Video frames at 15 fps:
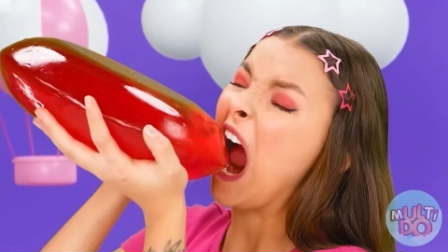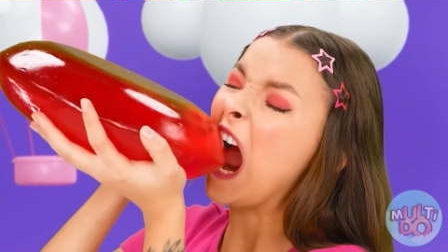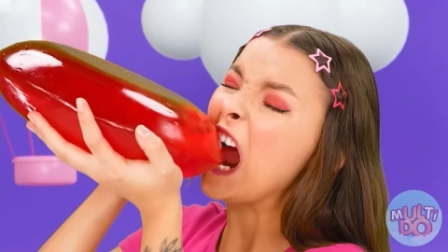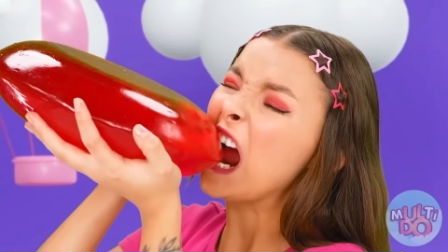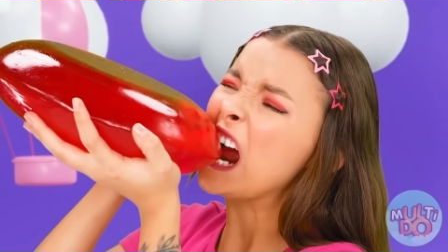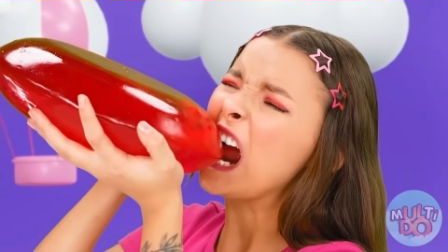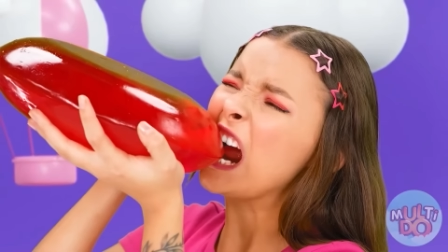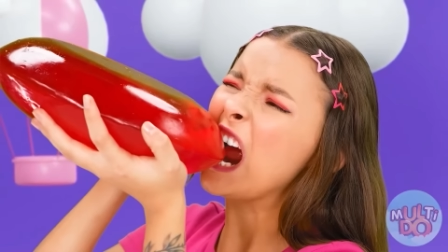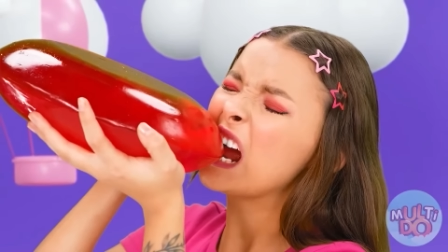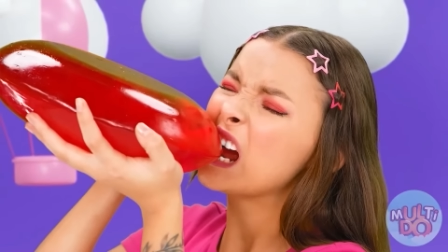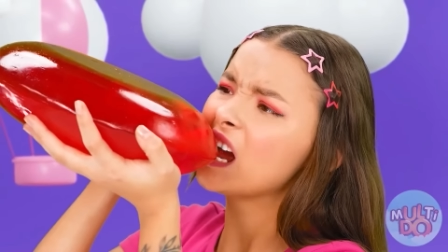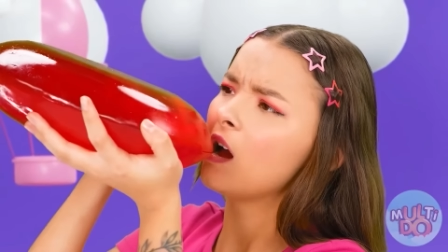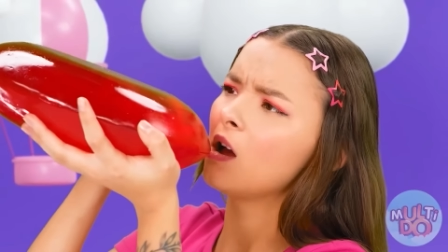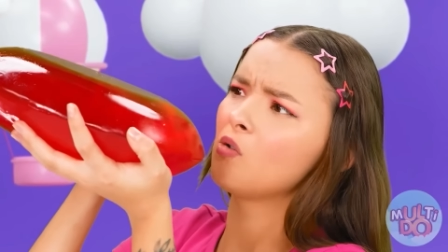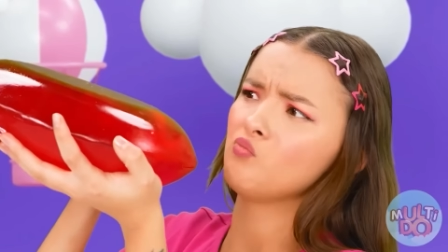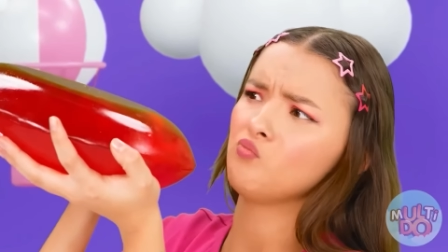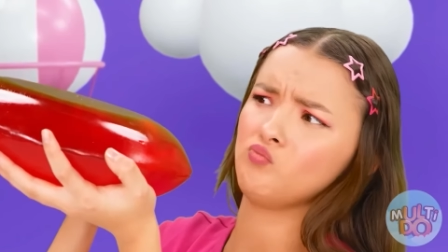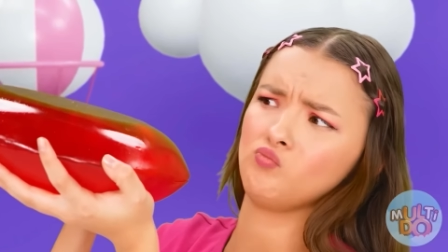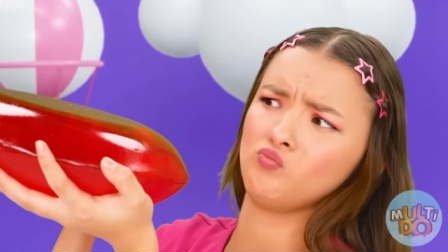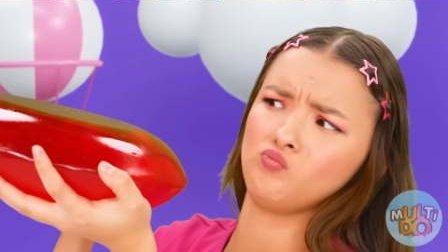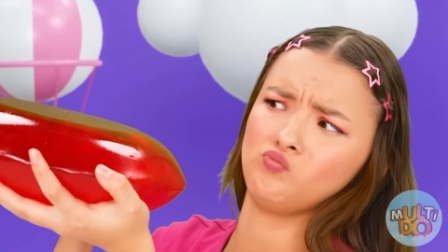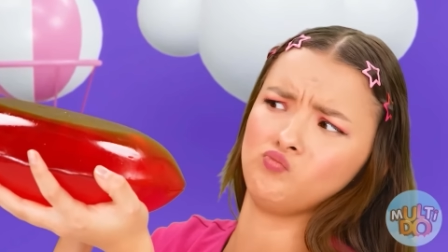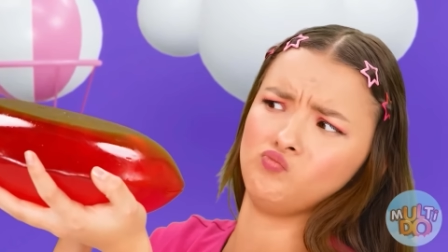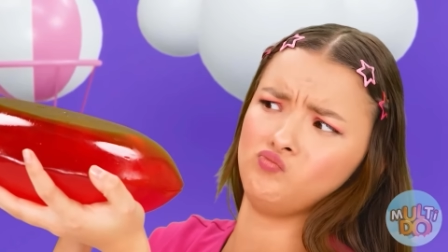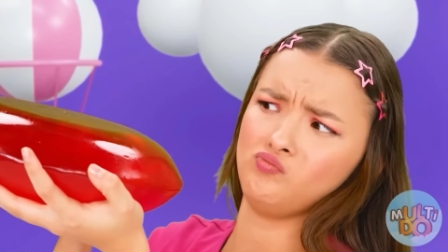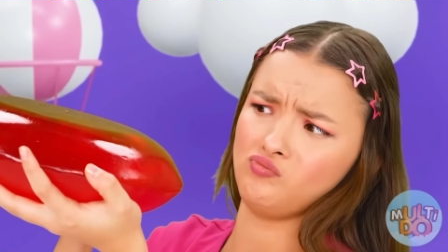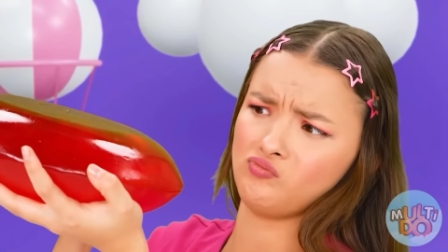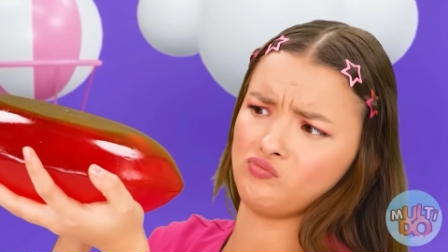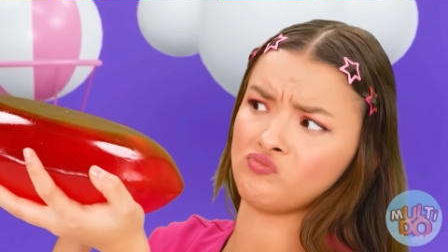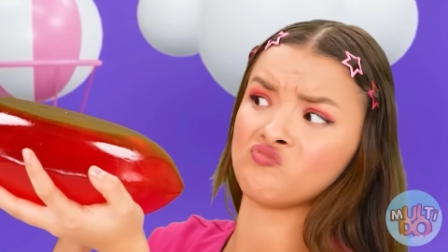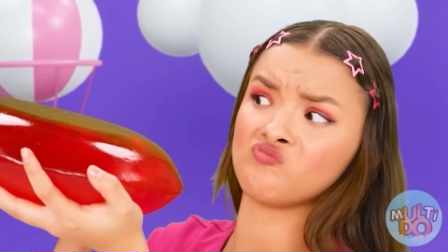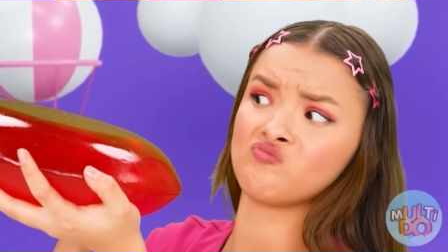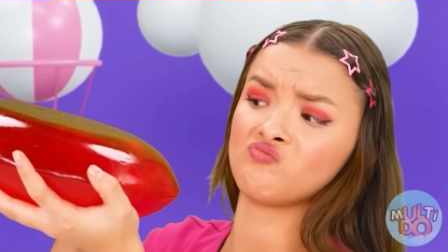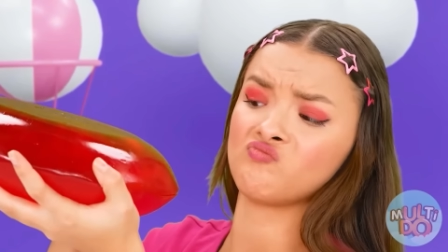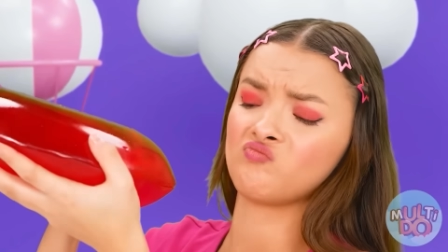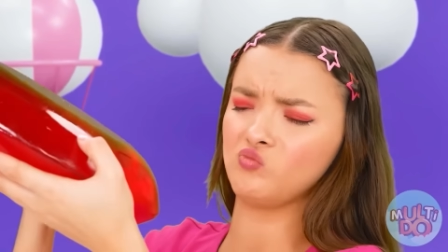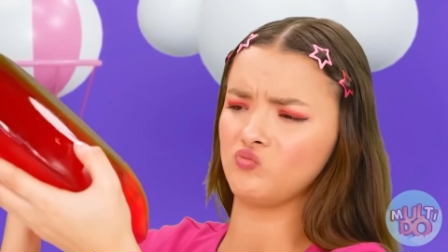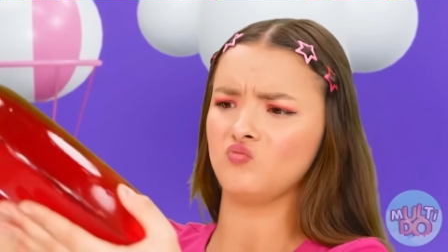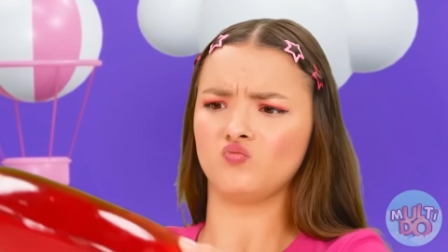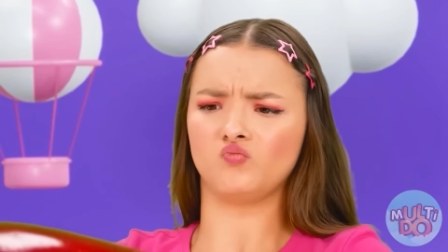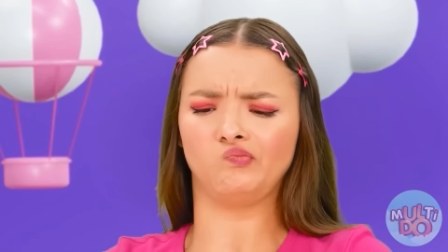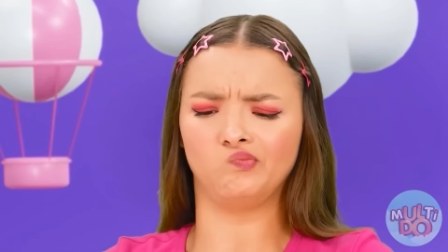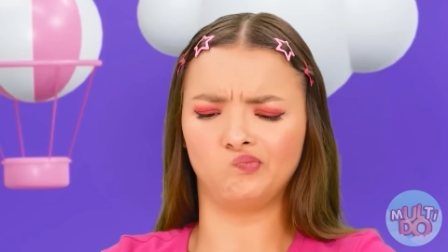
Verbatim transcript: even bite it. How do you eat it?